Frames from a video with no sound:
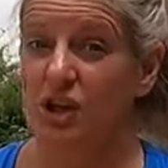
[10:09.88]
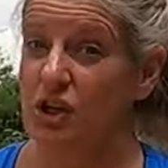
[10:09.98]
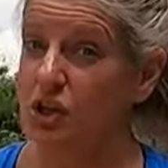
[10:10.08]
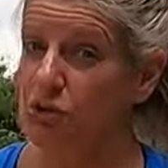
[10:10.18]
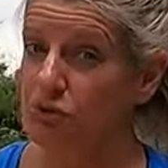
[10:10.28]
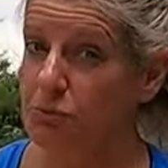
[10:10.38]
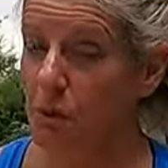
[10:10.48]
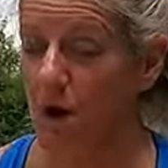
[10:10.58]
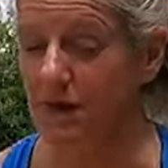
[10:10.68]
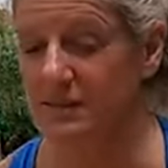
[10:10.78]
you can use
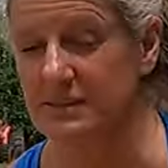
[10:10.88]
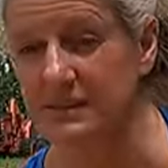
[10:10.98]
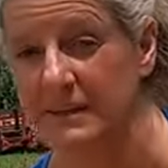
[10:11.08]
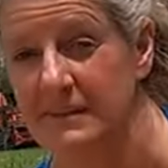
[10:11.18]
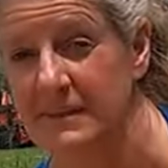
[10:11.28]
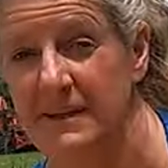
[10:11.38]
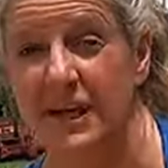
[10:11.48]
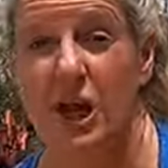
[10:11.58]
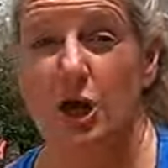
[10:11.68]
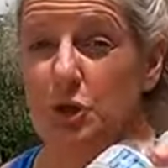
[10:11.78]
rocks,
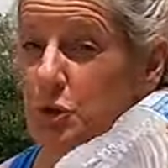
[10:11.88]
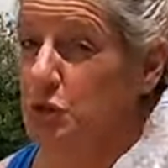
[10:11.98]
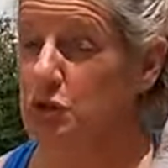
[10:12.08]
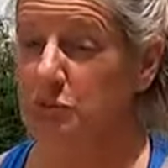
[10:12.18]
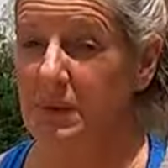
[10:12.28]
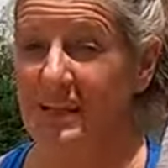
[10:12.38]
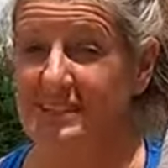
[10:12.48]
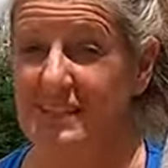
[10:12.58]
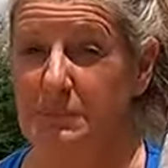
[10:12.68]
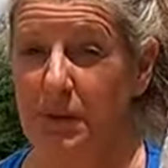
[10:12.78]
you can use
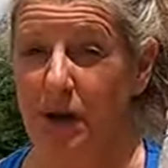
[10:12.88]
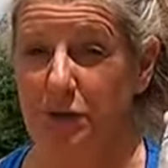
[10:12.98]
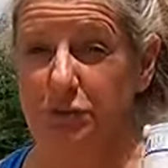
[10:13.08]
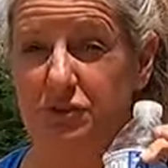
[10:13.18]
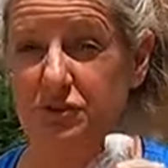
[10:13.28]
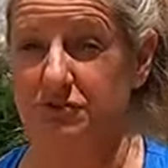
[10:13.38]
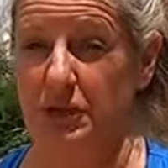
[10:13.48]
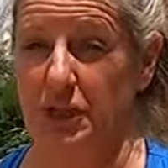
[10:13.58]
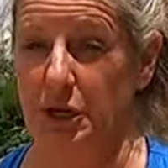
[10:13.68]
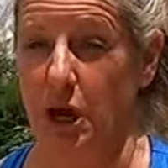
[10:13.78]
plastic bottles to
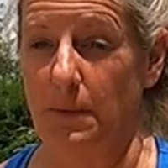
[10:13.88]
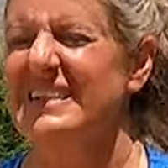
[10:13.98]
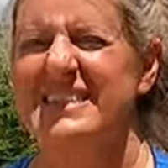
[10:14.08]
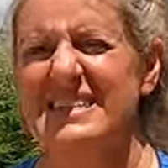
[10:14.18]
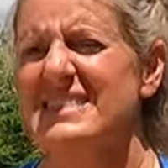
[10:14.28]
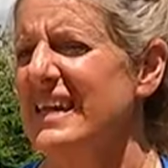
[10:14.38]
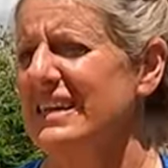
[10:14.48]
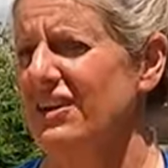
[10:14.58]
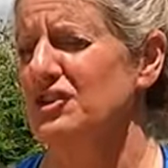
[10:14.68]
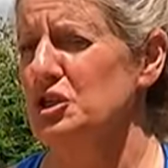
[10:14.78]
fill it up. It did
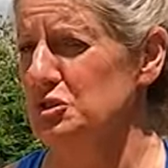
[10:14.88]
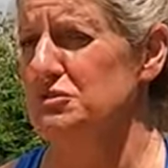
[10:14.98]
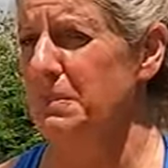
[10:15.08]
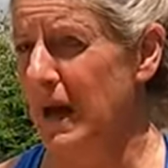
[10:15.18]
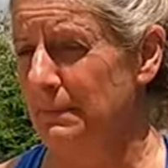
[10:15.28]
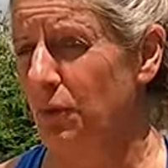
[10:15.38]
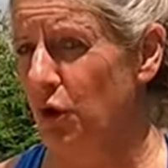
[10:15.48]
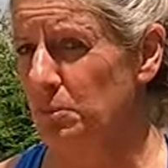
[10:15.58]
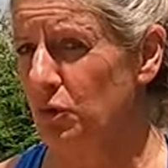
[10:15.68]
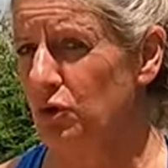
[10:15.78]
say not to use pine
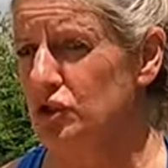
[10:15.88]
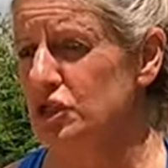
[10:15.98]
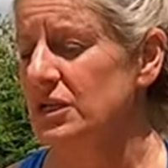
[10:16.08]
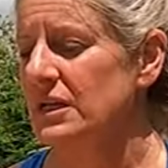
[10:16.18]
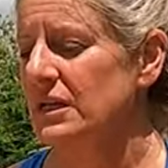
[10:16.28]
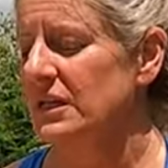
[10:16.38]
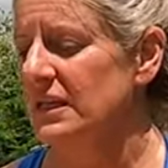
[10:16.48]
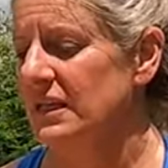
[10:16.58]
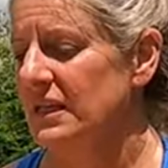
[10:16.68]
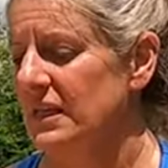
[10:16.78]
bark mulch.
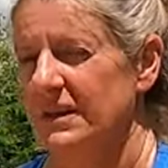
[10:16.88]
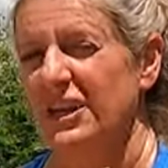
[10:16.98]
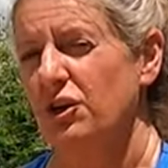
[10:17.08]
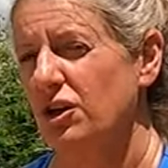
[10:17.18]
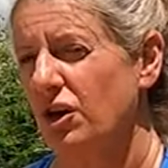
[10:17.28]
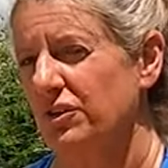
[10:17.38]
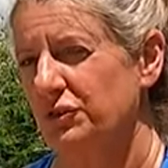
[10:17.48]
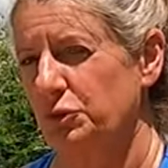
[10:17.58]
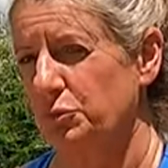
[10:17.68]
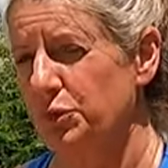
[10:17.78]
It could
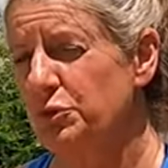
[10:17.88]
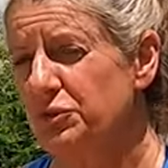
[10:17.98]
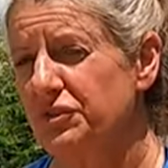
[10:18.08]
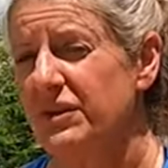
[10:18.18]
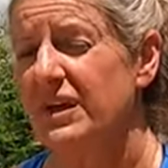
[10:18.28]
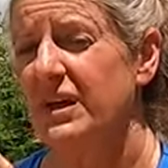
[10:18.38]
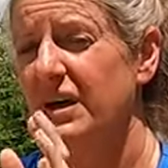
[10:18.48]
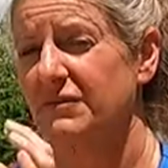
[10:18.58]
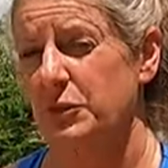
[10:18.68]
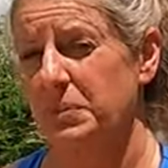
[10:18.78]
cause the roots
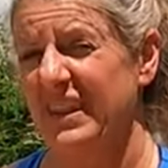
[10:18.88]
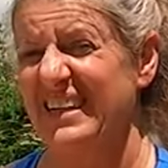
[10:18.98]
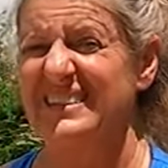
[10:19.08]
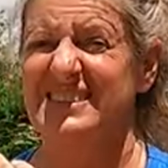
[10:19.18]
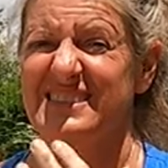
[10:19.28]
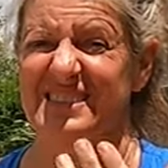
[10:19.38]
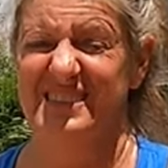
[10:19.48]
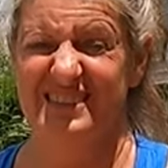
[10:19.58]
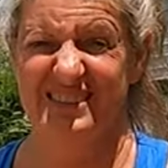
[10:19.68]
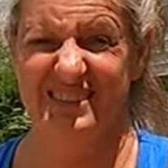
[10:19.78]
of the plants
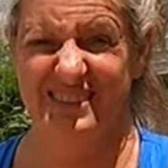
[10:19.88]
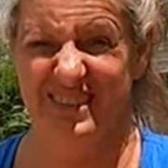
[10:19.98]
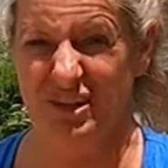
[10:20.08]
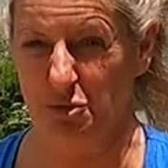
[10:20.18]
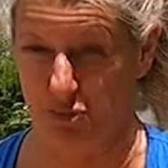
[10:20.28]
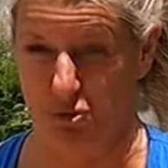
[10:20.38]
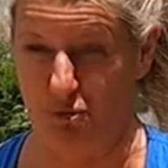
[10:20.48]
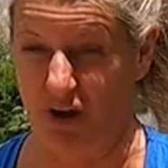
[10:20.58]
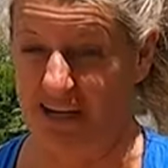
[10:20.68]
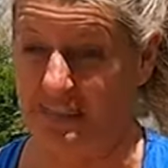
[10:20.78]
to get root
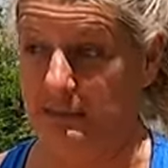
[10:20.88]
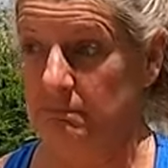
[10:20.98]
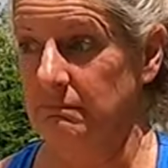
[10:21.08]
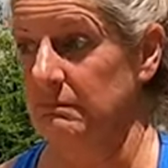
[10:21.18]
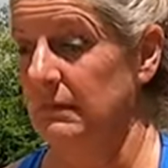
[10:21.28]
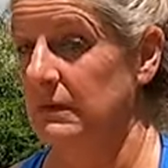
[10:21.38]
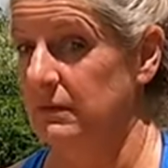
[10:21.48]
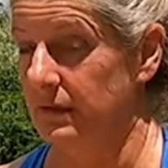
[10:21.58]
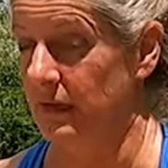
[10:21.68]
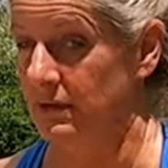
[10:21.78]
rot.
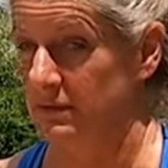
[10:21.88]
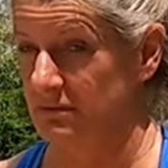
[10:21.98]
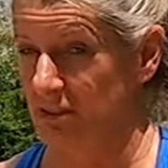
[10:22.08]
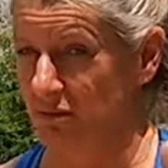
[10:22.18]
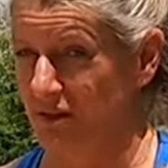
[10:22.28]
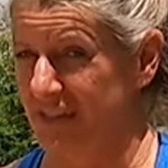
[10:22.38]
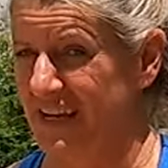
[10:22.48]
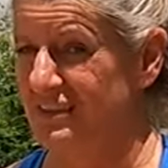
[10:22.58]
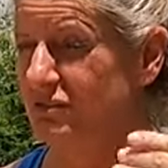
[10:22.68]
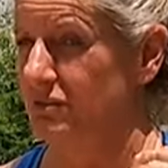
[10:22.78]
Now I don't know all
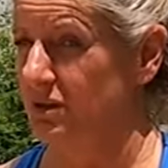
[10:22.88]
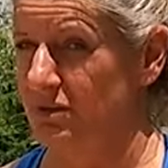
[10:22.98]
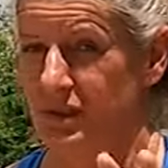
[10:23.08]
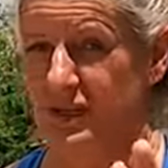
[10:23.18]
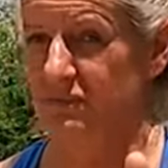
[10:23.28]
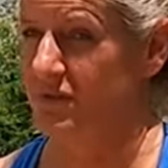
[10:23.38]
that, so don't, like,